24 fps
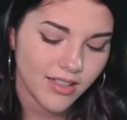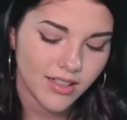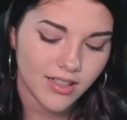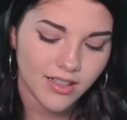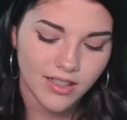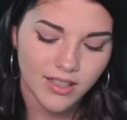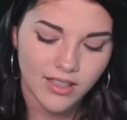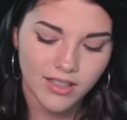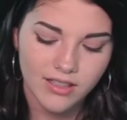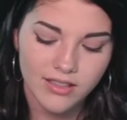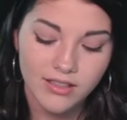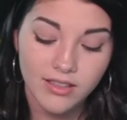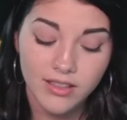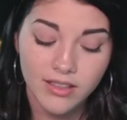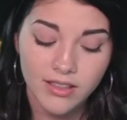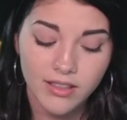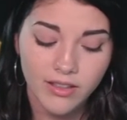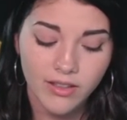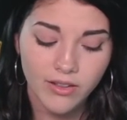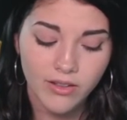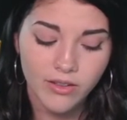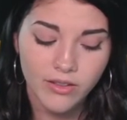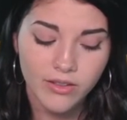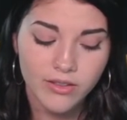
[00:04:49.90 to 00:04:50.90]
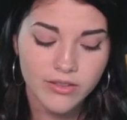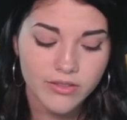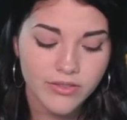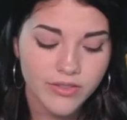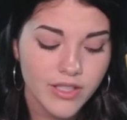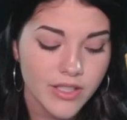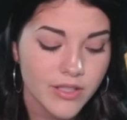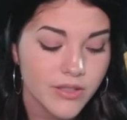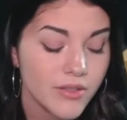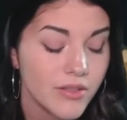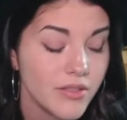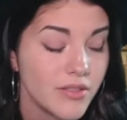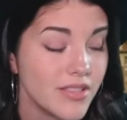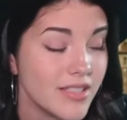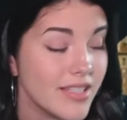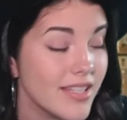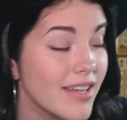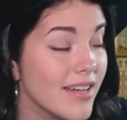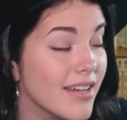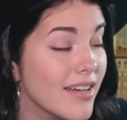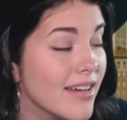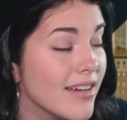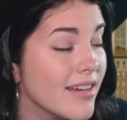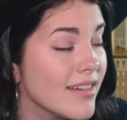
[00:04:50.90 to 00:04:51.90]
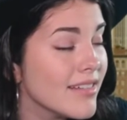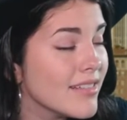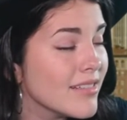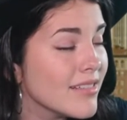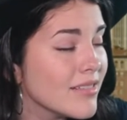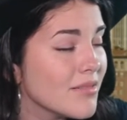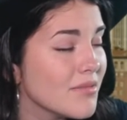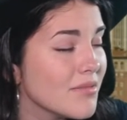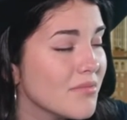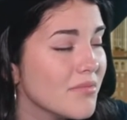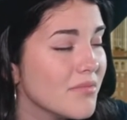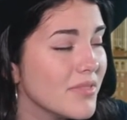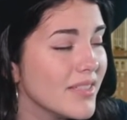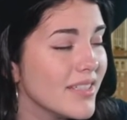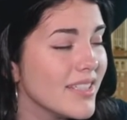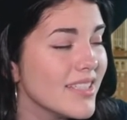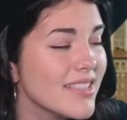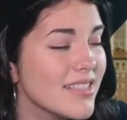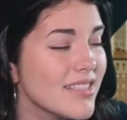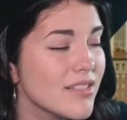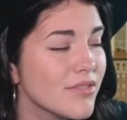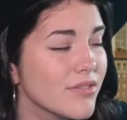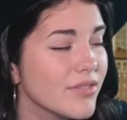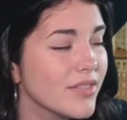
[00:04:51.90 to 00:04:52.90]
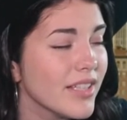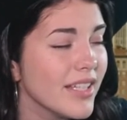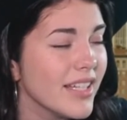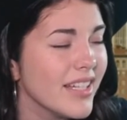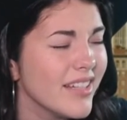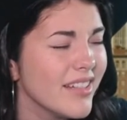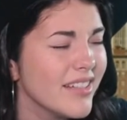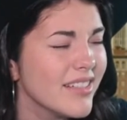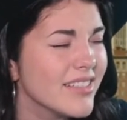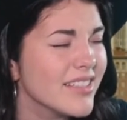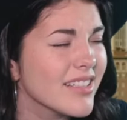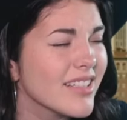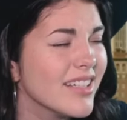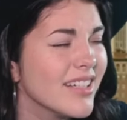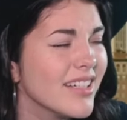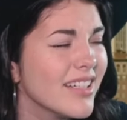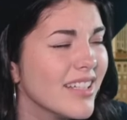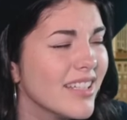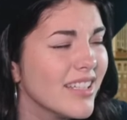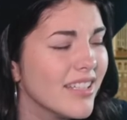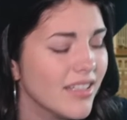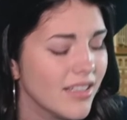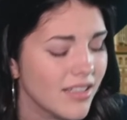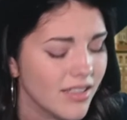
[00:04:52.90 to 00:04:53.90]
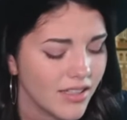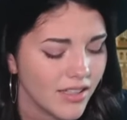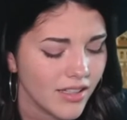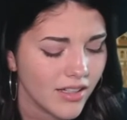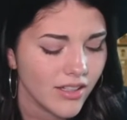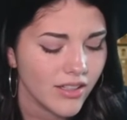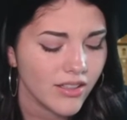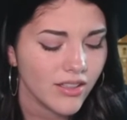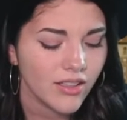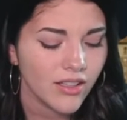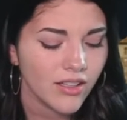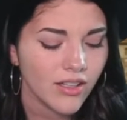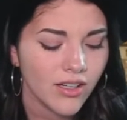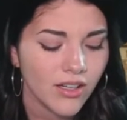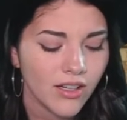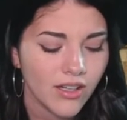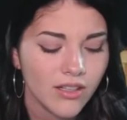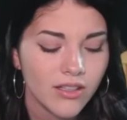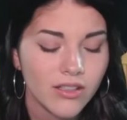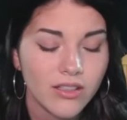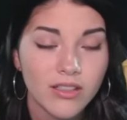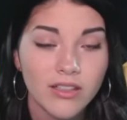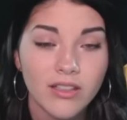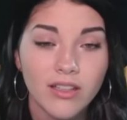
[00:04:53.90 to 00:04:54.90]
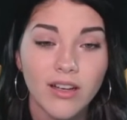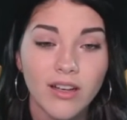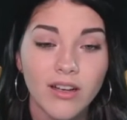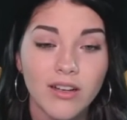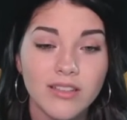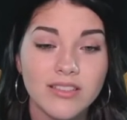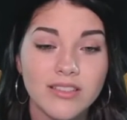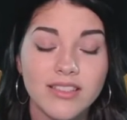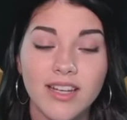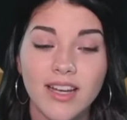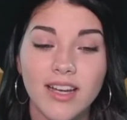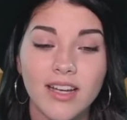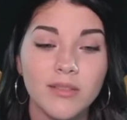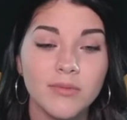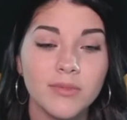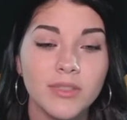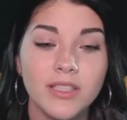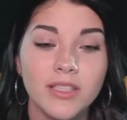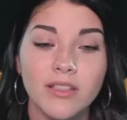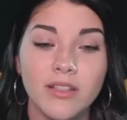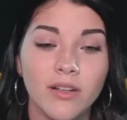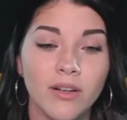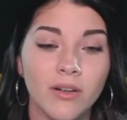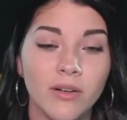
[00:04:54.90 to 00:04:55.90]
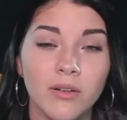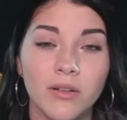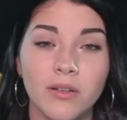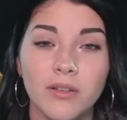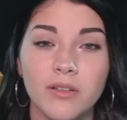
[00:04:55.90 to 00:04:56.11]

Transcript: our love used up its flare gun a long, long time ago.